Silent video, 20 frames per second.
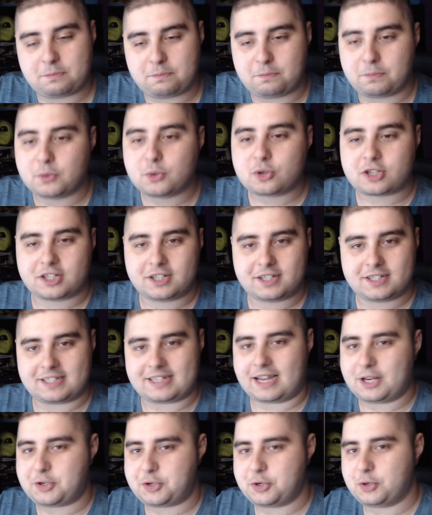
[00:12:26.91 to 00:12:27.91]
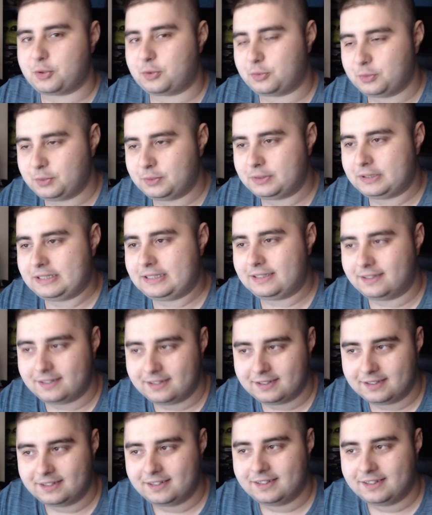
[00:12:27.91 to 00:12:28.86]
Pushed Sachio to